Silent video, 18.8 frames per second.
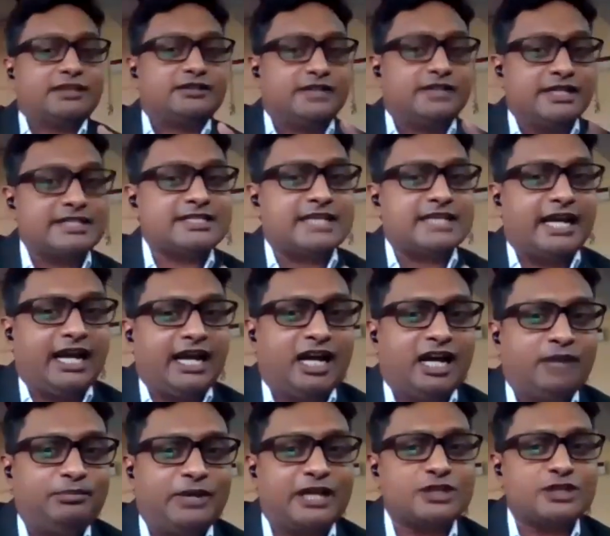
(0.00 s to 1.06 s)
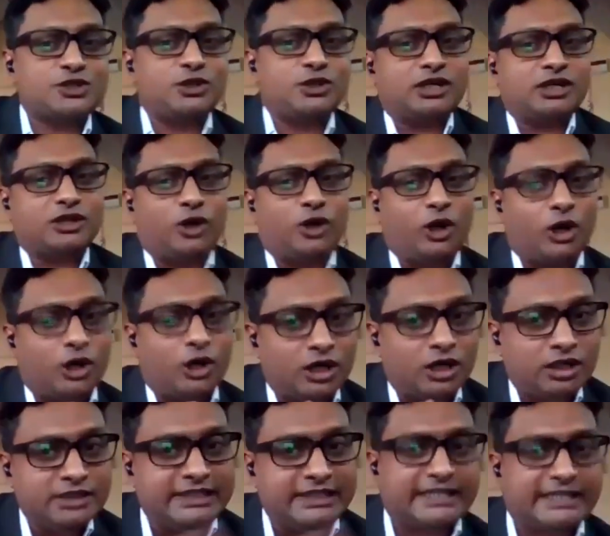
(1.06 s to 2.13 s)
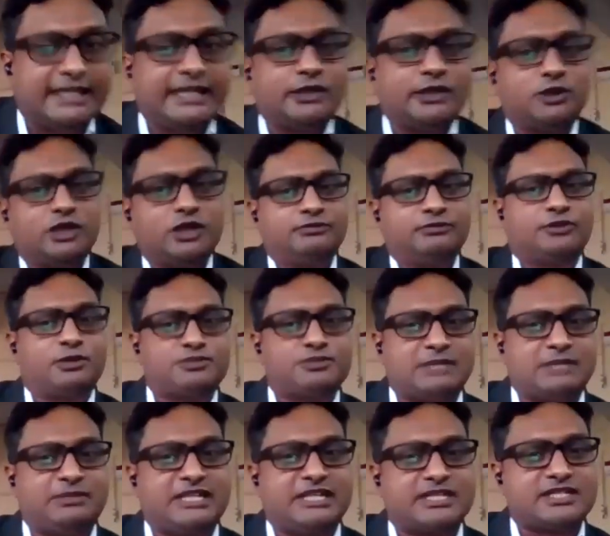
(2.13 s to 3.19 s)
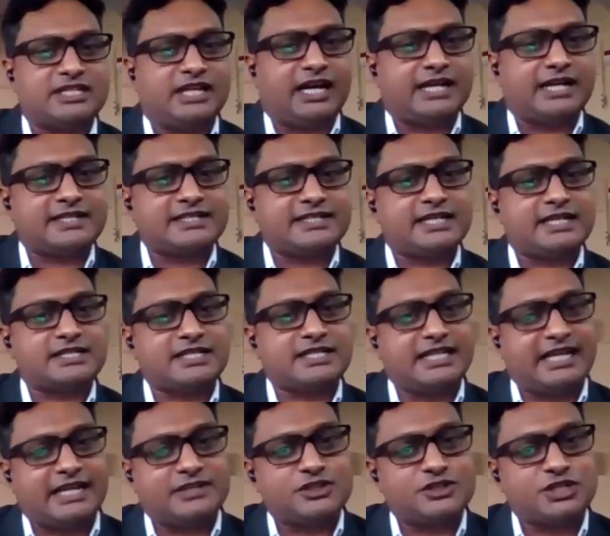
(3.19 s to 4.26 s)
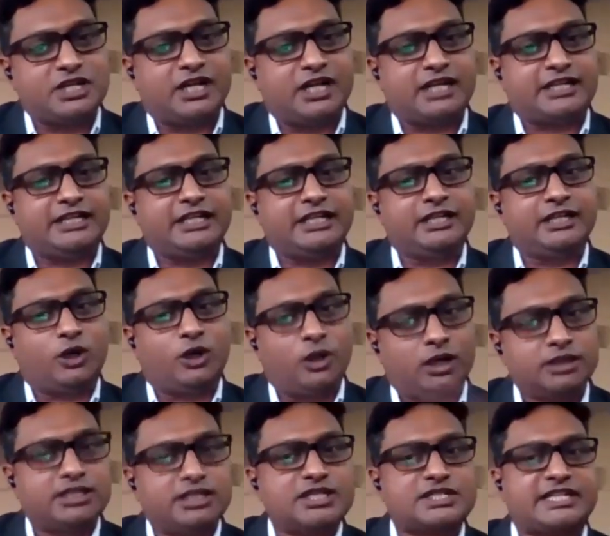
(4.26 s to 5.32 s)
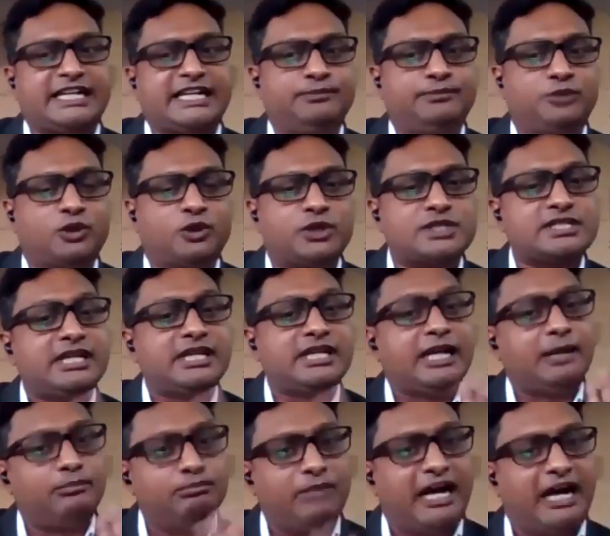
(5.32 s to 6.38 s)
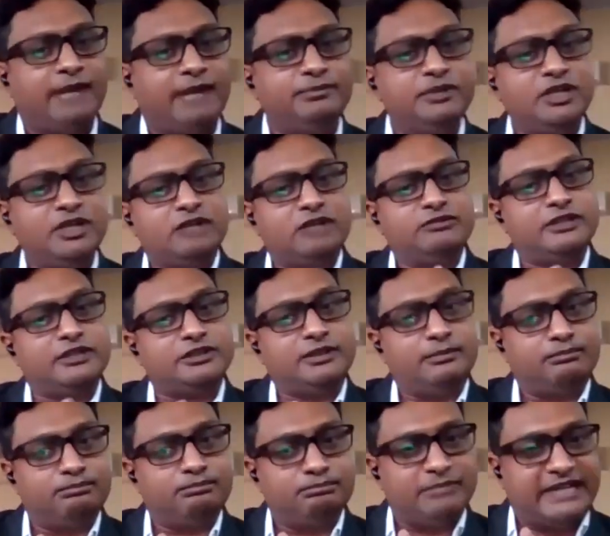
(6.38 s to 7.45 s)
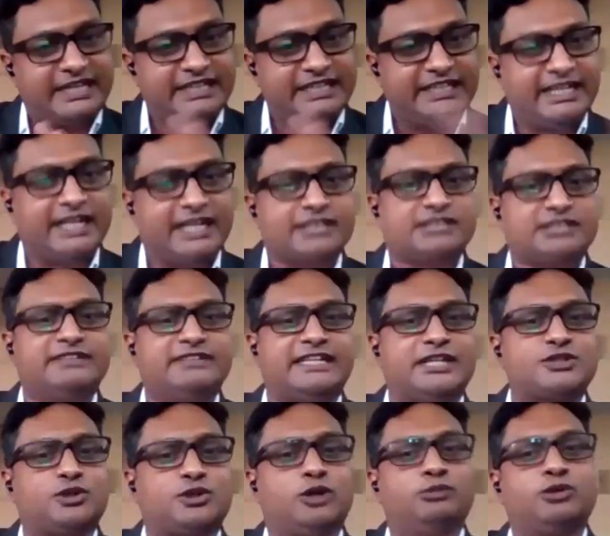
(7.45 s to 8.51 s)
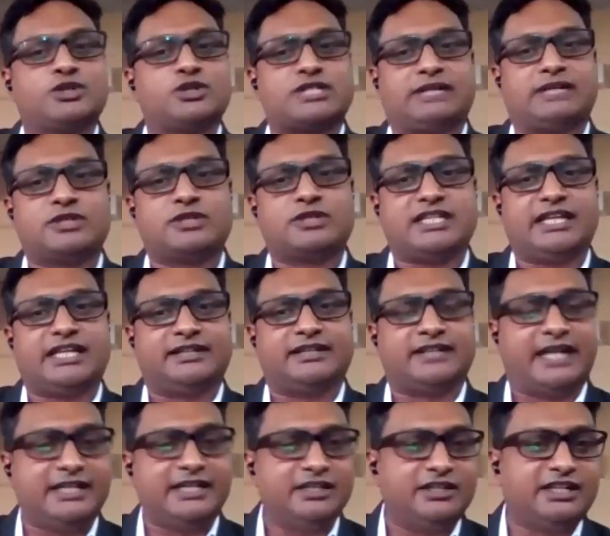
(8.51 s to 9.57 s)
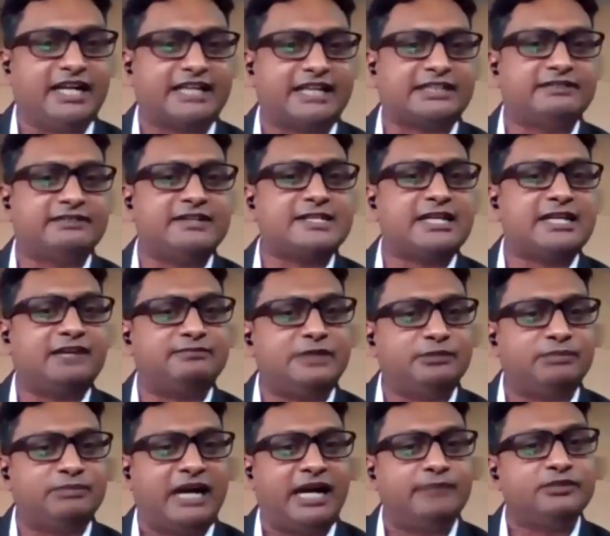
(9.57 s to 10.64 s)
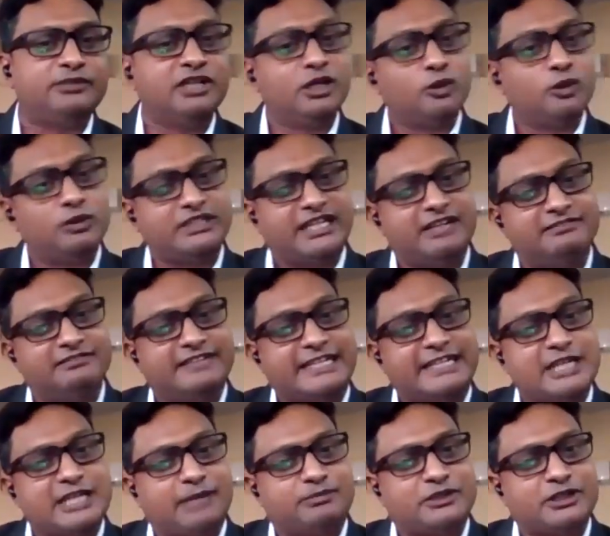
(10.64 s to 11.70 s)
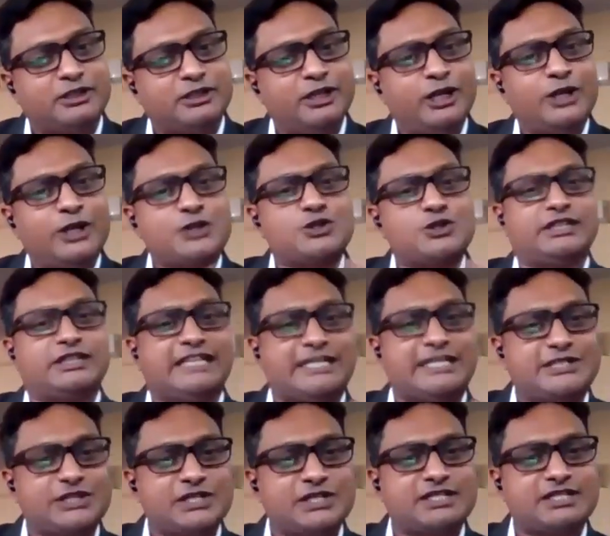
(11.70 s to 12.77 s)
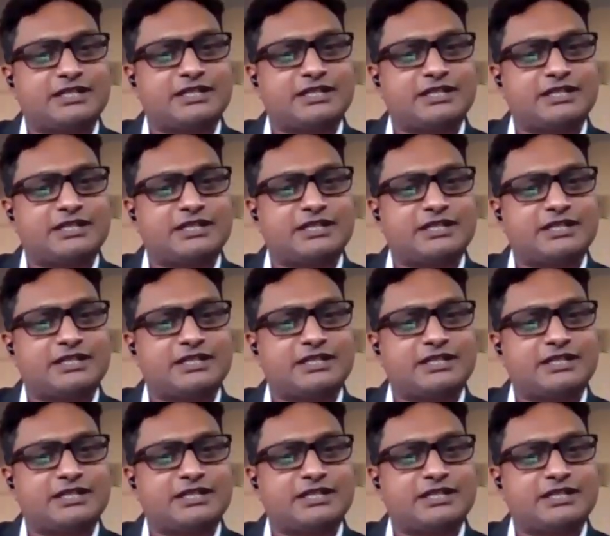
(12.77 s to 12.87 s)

this app has got all the curriculum from CBSE, ICSE, NCRT, all the state boards mapped with many activities. Almost, I would say, 900 activities have been mapped with every chapter. So teachers